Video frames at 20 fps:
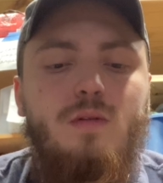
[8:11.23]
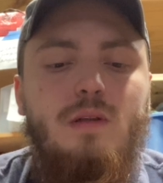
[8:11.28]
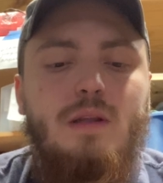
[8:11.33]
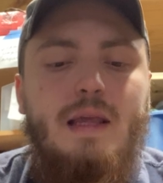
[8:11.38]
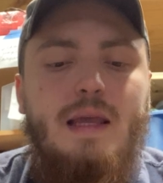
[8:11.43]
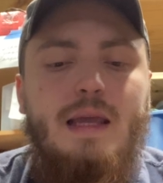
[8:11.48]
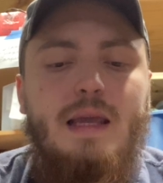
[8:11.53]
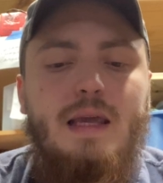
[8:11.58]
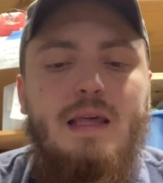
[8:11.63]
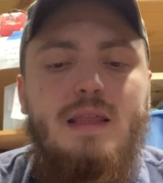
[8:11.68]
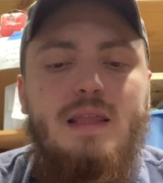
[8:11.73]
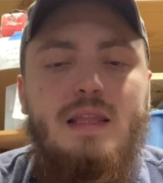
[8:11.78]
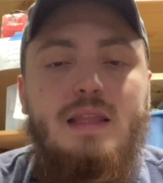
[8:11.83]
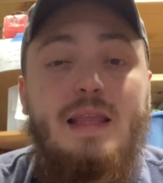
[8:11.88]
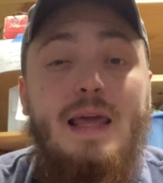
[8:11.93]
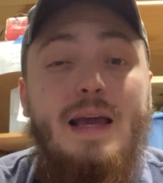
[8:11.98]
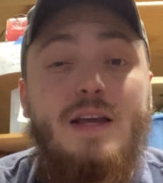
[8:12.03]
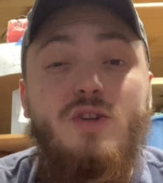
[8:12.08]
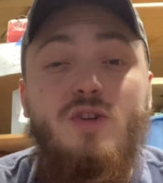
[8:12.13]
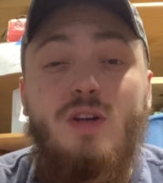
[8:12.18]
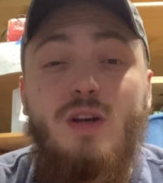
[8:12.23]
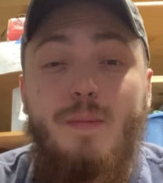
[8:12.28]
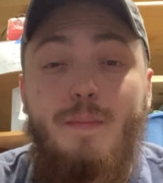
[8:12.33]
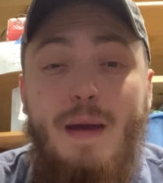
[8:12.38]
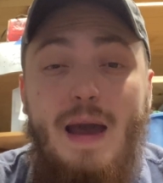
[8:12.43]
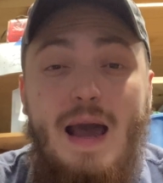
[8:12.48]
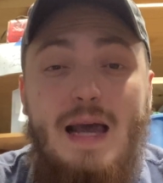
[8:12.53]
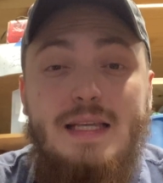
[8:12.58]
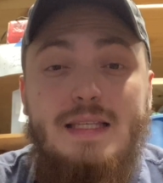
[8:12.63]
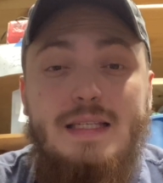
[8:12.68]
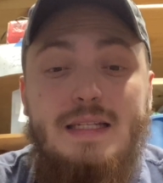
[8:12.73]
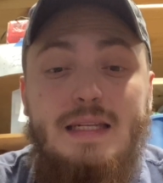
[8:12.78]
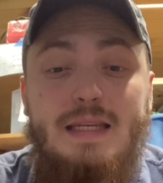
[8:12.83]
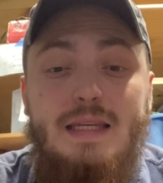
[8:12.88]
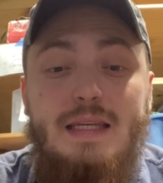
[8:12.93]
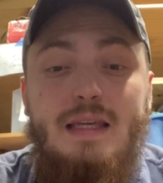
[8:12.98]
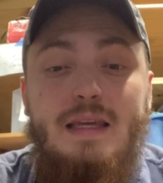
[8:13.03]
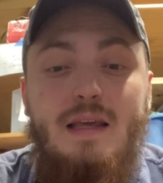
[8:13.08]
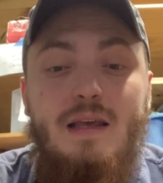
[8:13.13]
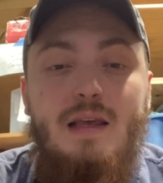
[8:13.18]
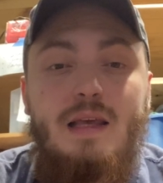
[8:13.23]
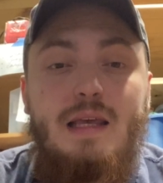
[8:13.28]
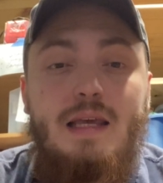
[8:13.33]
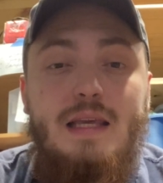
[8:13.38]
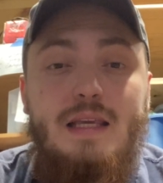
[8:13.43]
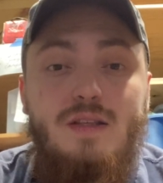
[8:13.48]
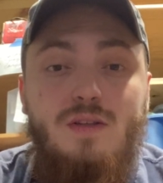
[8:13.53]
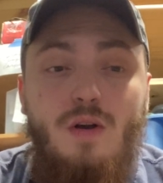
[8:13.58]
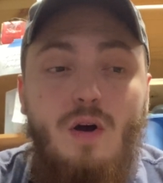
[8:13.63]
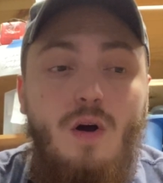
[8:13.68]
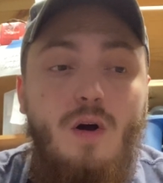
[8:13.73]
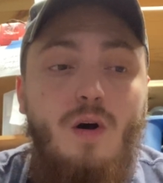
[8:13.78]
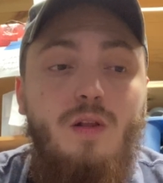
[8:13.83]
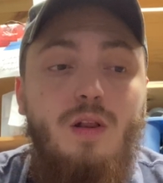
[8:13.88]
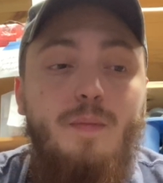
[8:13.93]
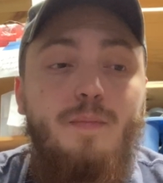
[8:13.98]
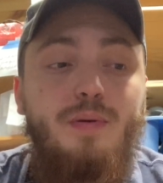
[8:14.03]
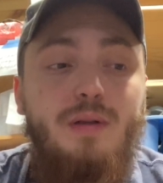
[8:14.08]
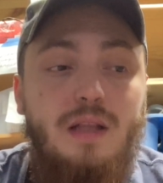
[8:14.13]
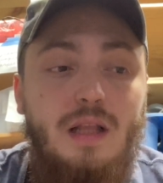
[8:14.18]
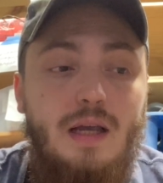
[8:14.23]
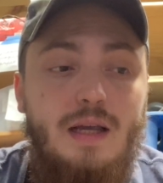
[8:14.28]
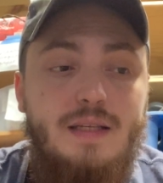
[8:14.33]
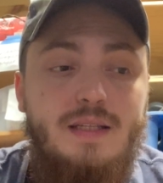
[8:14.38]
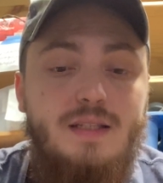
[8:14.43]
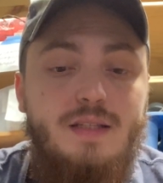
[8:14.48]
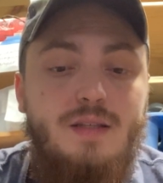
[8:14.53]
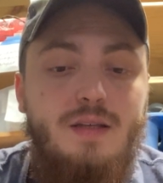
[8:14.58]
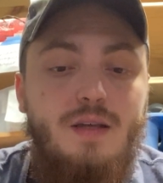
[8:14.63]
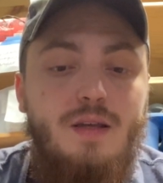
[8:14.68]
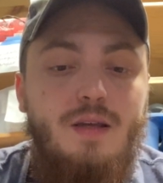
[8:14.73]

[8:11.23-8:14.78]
length and the extra capacity is all a plus